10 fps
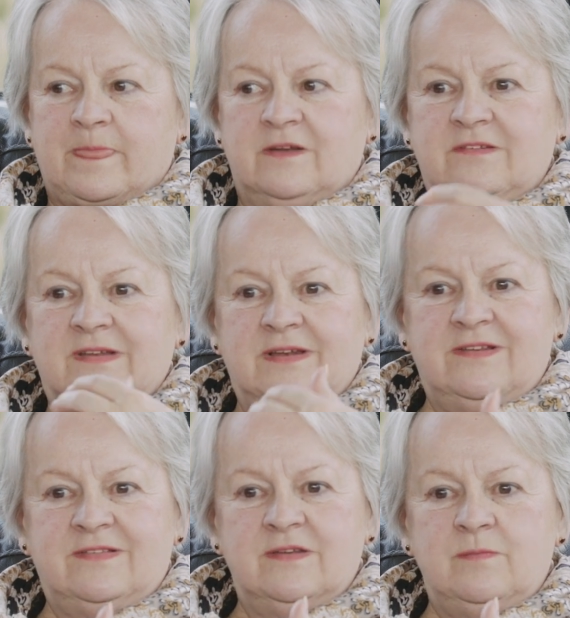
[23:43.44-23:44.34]
To
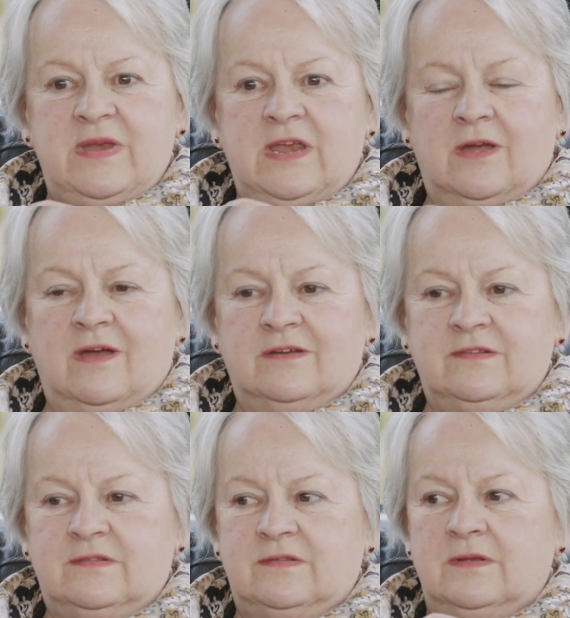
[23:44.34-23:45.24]
listen
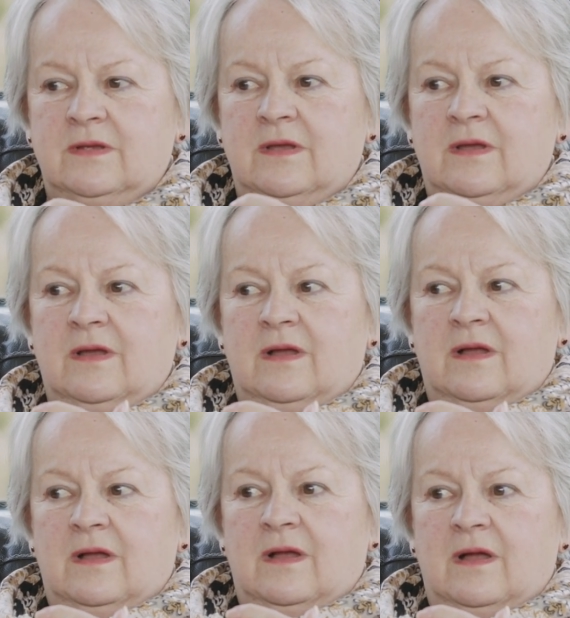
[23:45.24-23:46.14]
because
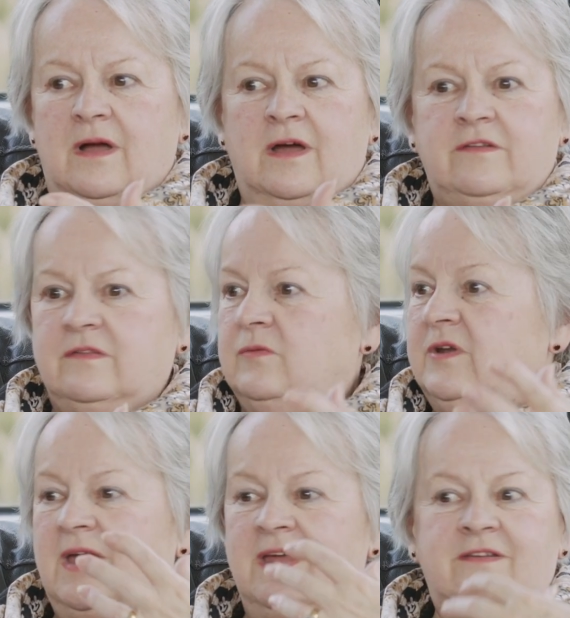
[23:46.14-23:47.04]
I just
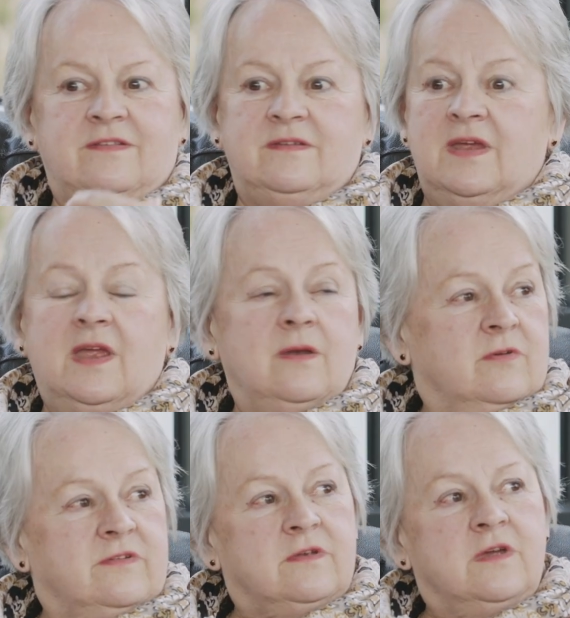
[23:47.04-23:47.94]
want to understand
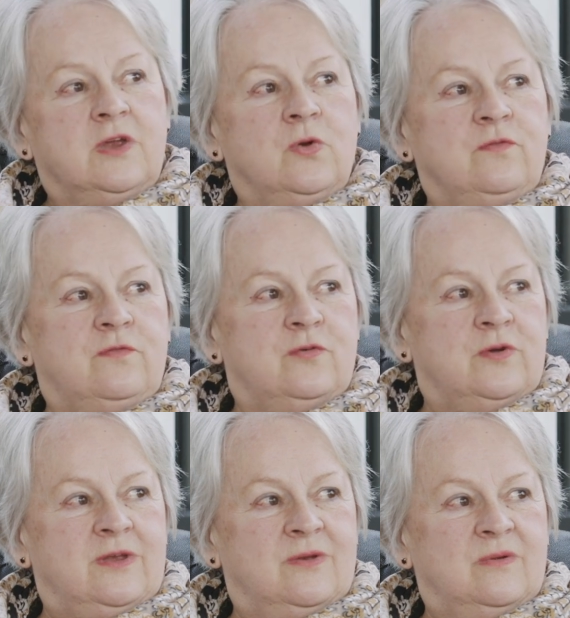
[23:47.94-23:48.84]
what's going on for
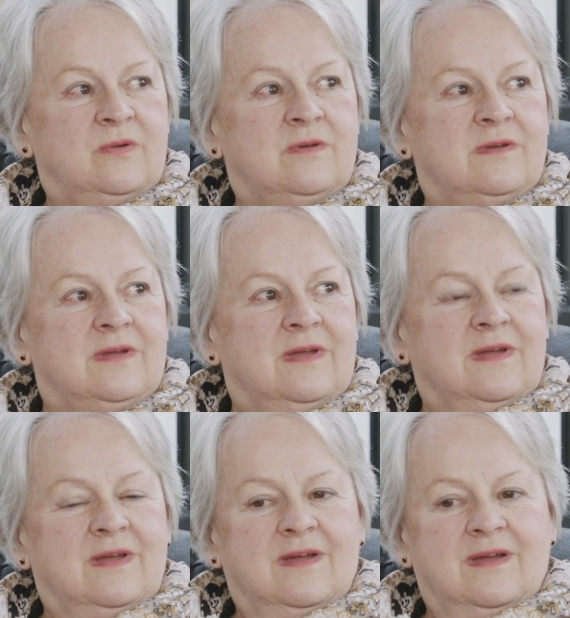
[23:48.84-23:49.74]
you
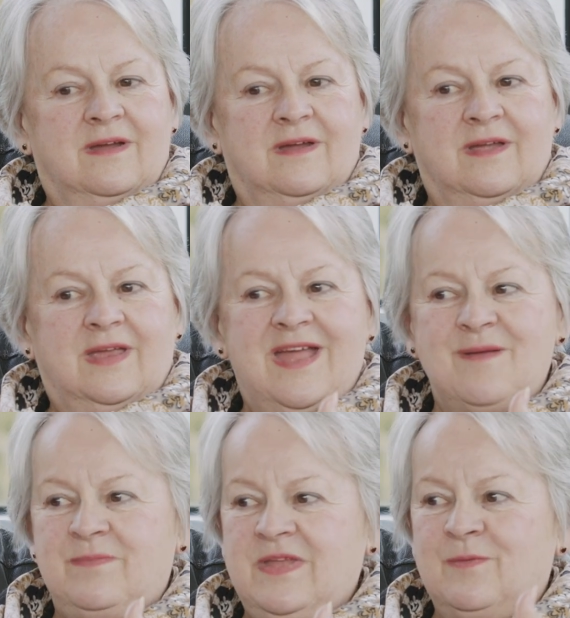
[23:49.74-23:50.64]

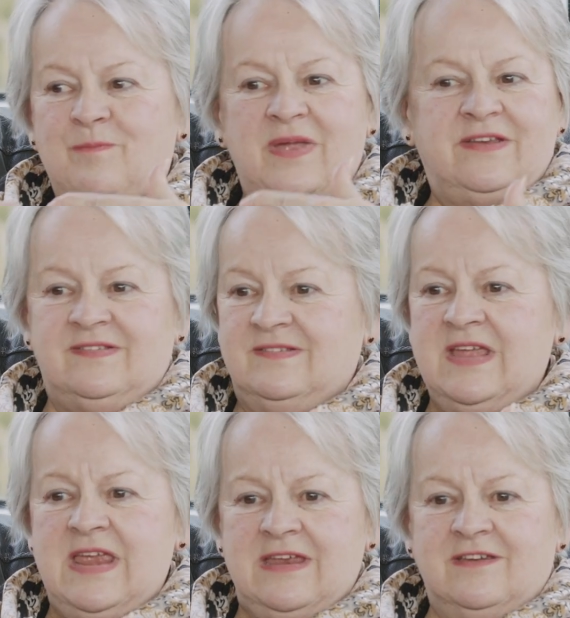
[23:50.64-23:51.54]
can be the best
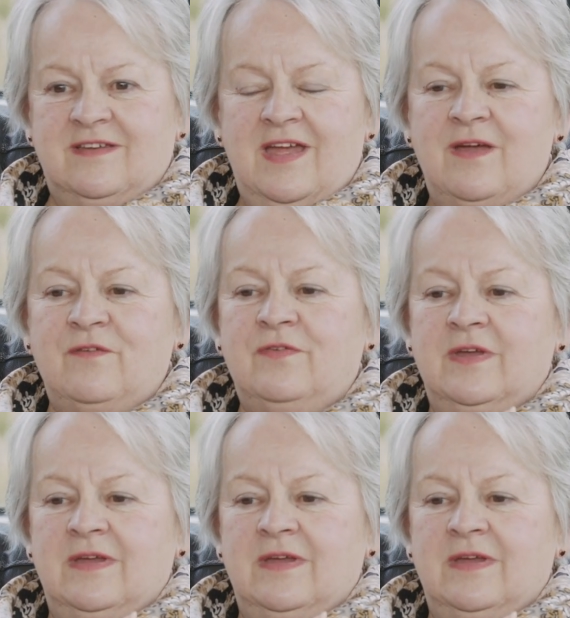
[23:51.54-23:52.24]
thing, to have